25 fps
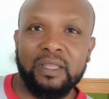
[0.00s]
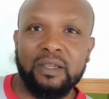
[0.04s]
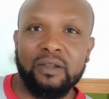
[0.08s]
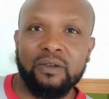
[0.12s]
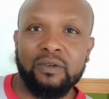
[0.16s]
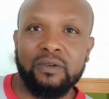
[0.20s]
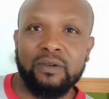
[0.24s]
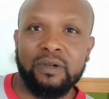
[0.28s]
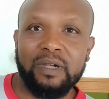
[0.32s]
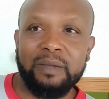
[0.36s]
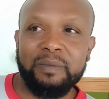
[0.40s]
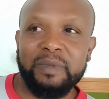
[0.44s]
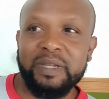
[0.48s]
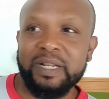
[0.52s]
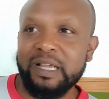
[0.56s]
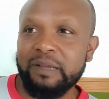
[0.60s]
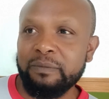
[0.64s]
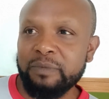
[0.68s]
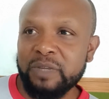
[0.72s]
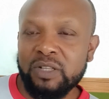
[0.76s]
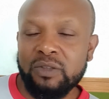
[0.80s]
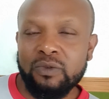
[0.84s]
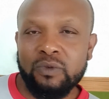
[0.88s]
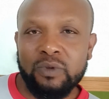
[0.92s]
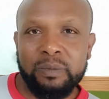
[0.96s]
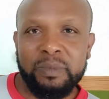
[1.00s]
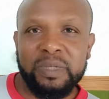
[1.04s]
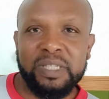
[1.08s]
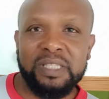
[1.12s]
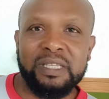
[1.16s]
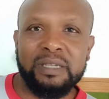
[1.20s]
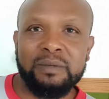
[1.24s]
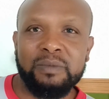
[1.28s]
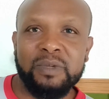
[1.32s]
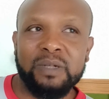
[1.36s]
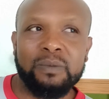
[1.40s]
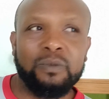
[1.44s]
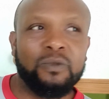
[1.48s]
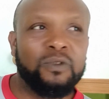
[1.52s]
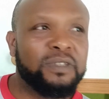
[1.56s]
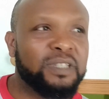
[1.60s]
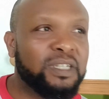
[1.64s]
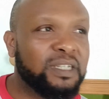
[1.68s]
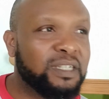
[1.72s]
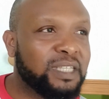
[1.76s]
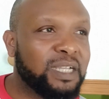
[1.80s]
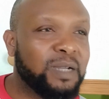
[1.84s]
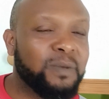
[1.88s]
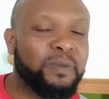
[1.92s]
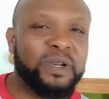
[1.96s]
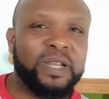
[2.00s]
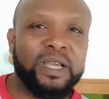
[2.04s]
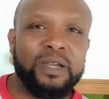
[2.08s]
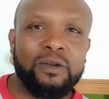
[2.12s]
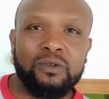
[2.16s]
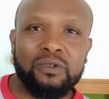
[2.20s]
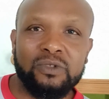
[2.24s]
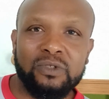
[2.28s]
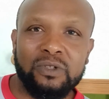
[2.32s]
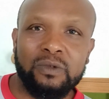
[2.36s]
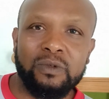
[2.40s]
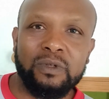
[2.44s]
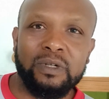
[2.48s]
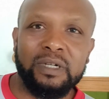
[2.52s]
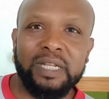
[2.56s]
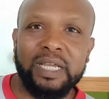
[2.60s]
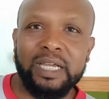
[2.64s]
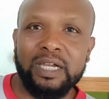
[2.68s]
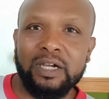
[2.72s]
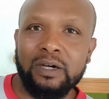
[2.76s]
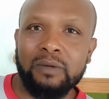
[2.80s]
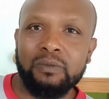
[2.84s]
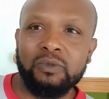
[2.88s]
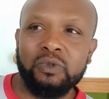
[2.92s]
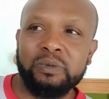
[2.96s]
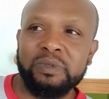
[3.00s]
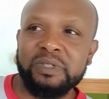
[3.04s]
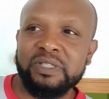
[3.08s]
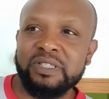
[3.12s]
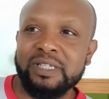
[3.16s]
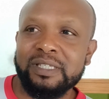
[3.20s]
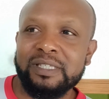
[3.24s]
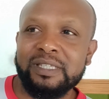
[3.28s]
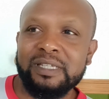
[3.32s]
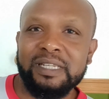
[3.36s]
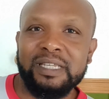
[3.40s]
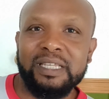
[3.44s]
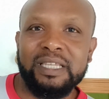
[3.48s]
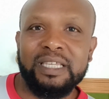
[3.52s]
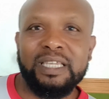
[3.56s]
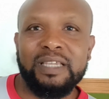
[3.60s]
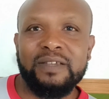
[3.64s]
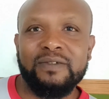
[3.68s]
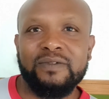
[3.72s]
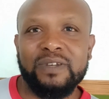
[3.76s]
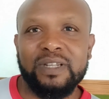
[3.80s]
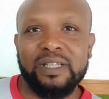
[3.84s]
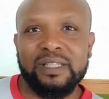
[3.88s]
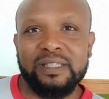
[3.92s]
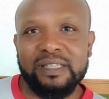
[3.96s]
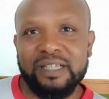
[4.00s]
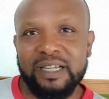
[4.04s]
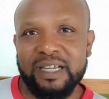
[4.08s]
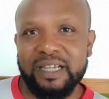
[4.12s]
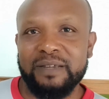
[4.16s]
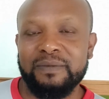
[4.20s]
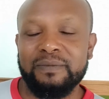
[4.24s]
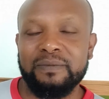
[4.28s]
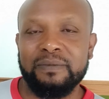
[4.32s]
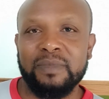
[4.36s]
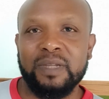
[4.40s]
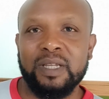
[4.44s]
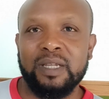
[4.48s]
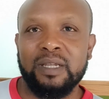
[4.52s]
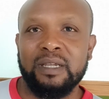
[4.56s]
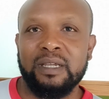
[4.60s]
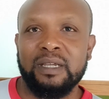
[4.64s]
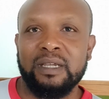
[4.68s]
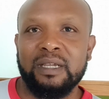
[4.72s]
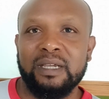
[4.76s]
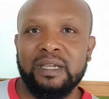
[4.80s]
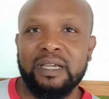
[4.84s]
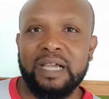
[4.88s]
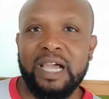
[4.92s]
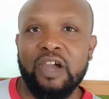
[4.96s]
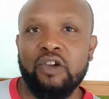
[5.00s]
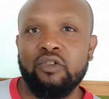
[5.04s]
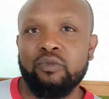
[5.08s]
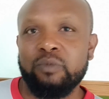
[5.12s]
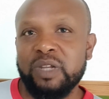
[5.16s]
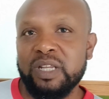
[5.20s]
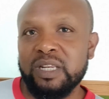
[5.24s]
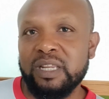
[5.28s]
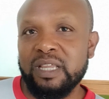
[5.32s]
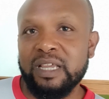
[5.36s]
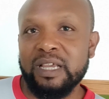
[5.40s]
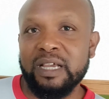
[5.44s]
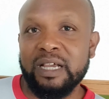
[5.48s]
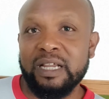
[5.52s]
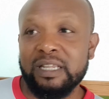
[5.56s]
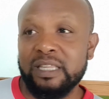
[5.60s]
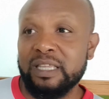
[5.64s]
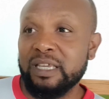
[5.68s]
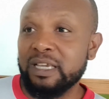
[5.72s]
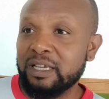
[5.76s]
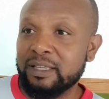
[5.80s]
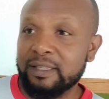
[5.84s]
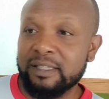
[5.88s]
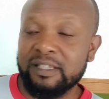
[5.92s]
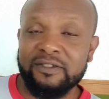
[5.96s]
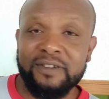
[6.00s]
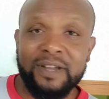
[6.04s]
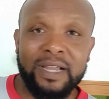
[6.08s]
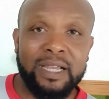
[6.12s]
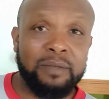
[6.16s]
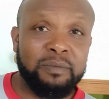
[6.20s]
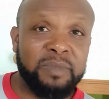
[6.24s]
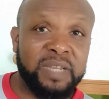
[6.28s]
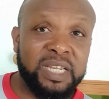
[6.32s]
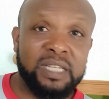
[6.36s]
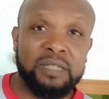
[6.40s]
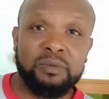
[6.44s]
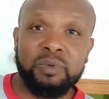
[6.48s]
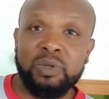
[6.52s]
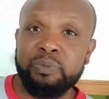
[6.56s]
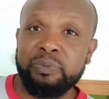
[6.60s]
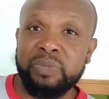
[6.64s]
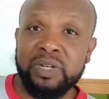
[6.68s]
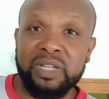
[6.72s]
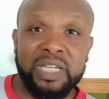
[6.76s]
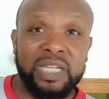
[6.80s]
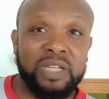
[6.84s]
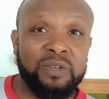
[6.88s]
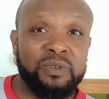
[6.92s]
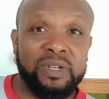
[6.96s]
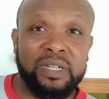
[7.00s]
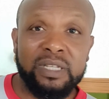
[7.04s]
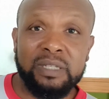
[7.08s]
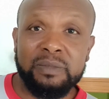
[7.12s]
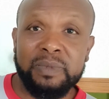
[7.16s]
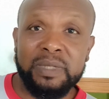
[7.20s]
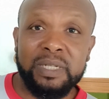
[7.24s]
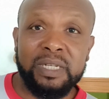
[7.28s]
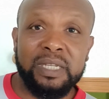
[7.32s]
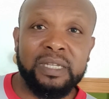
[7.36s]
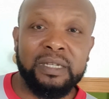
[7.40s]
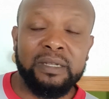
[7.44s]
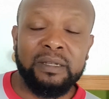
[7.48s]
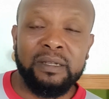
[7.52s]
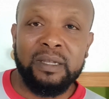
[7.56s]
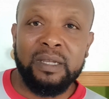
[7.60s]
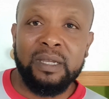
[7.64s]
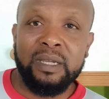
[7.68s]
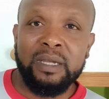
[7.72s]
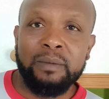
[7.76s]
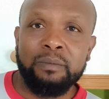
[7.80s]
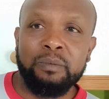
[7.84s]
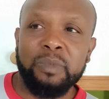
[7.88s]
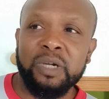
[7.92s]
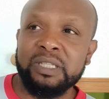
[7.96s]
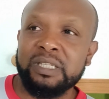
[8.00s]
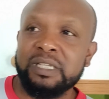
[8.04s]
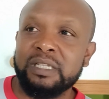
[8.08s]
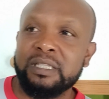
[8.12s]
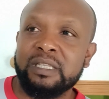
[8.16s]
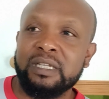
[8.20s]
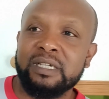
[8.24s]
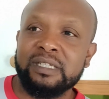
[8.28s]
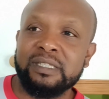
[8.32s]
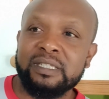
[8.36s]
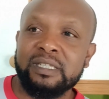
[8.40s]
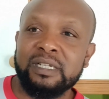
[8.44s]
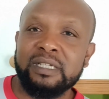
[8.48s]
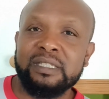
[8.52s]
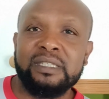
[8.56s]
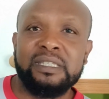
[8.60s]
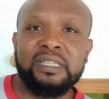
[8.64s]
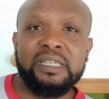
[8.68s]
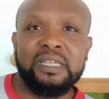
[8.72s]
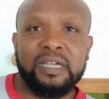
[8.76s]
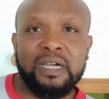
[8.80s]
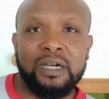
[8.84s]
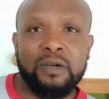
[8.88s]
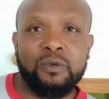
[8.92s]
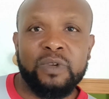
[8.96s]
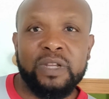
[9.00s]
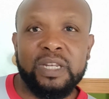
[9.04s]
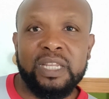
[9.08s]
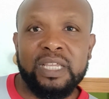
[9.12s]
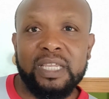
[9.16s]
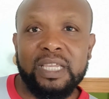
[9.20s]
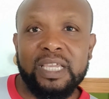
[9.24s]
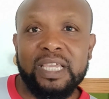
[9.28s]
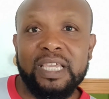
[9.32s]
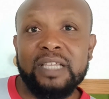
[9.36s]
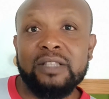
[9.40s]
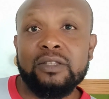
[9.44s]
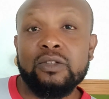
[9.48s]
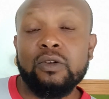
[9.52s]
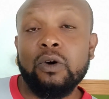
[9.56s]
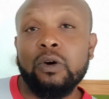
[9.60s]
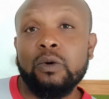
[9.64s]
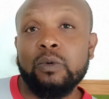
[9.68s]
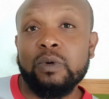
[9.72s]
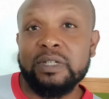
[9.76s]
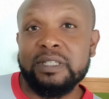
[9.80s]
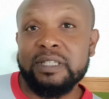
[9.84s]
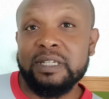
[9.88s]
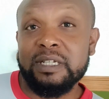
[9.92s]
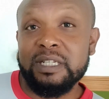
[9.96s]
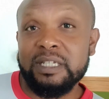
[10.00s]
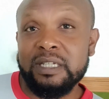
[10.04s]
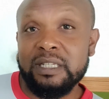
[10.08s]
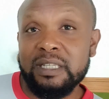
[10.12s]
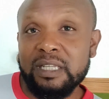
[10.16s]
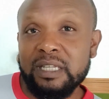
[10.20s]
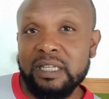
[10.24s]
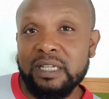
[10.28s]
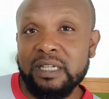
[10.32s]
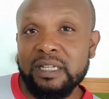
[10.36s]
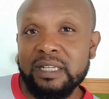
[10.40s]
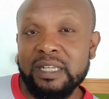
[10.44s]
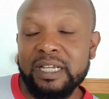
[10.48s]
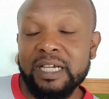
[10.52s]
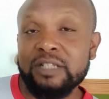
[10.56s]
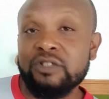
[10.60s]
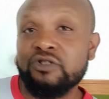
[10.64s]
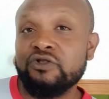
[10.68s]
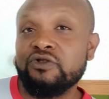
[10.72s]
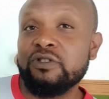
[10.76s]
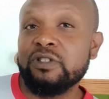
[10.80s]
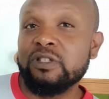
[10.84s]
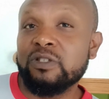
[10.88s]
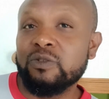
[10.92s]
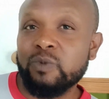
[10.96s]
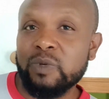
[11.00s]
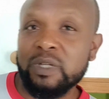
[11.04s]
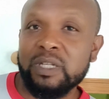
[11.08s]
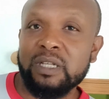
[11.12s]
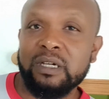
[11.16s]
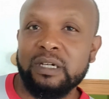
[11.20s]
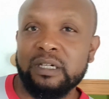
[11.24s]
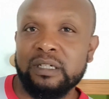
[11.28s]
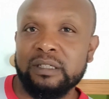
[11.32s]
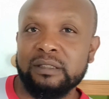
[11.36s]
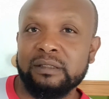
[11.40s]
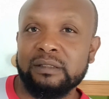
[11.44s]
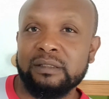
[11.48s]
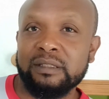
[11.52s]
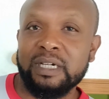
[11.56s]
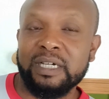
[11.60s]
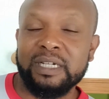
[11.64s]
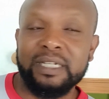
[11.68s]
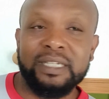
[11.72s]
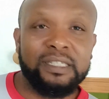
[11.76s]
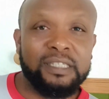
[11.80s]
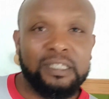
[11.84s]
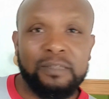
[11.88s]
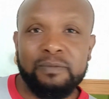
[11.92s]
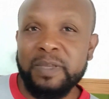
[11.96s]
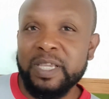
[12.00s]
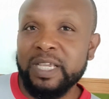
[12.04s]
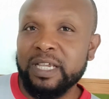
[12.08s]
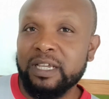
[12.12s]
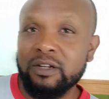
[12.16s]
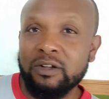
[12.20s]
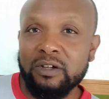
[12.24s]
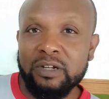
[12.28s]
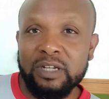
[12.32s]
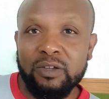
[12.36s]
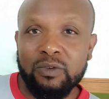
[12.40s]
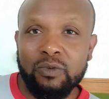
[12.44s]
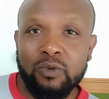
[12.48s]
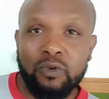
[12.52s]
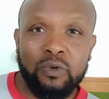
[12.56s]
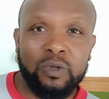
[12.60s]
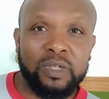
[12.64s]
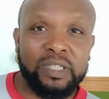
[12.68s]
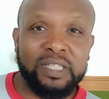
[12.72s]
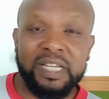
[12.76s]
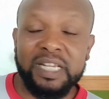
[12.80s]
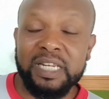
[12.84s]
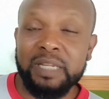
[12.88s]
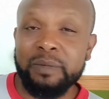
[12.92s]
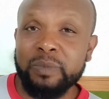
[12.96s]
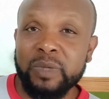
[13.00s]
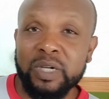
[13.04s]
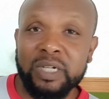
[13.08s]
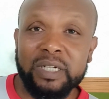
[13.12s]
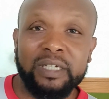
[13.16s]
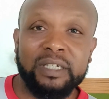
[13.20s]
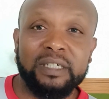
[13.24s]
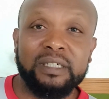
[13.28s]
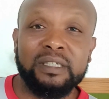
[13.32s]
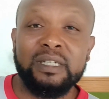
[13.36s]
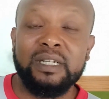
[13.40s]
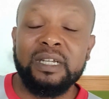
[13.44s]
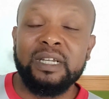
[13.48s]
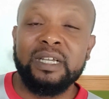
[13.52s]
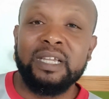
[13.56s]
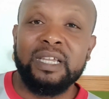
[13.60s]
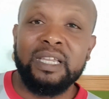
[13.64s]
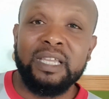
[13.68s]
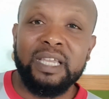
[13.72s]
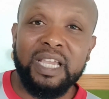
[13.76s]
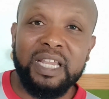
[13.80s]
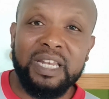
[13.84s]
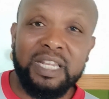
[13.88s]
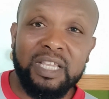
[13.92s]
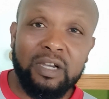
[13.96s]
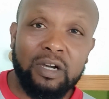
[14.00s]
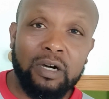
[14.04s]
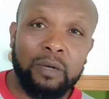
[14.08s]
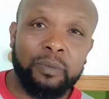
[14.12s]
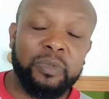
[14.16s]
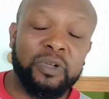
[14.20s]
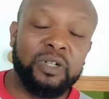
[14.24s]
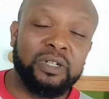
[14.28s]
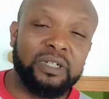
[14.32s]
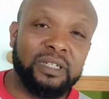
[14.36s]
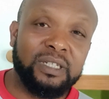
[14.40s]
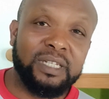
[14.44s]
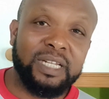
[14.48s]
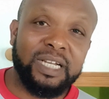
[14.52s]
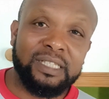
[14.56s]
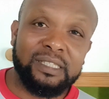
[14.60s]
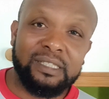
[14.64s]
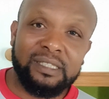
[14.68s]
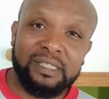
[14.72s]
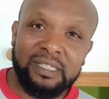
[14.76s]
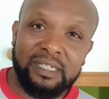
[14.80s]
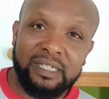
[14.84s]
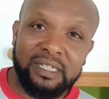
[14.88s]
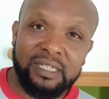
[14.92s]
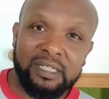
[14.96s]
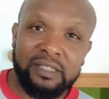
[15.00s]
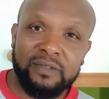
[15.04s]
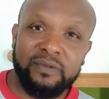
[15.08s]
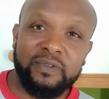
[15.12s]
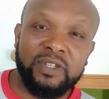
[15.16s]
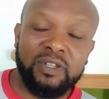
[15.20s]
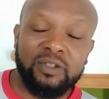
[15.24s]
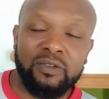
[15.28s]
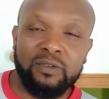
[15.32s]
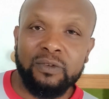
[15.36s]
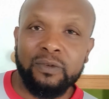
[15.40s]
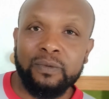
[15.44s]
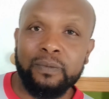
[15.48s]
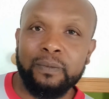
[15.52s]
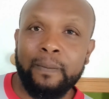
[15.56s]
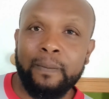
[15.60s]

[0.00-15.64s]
You know, I mean, I've been doing my thing, but most of the time when I go to work and I come home, it's just in the evening time, I will be there. And yes, Sarai and me just be playing, we just be there. But it does not take away the 8 hours of the day that she's with her. I'm just speaking on the whole with any mother, any couple that's seen this video.